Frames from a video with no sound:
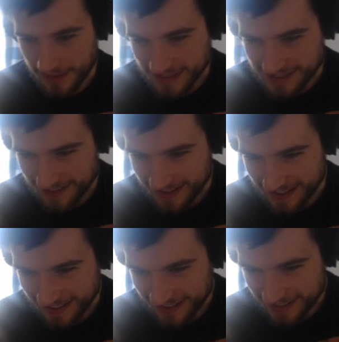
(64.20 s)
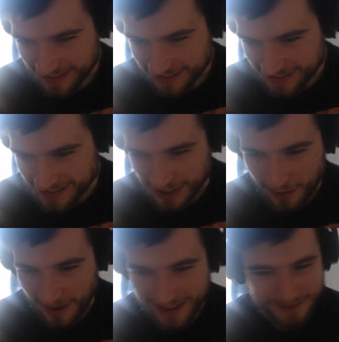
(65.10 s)
there's, like,
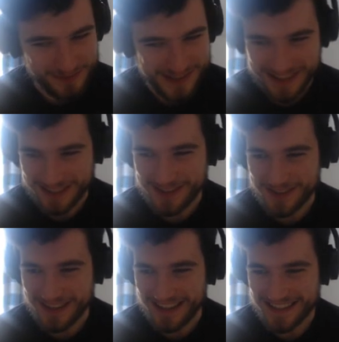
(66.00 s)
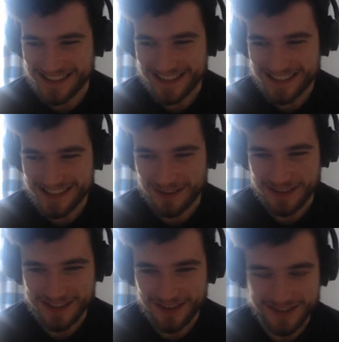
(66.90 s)
two items that do this. So
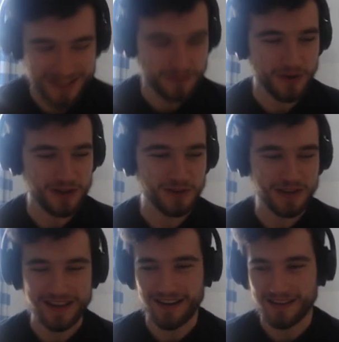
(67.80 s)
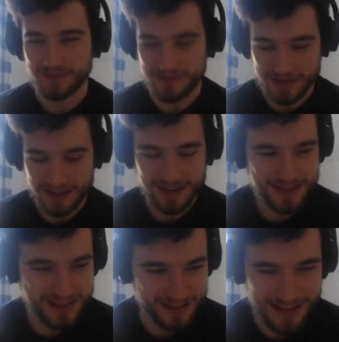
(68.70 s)
it's not just one unique item. So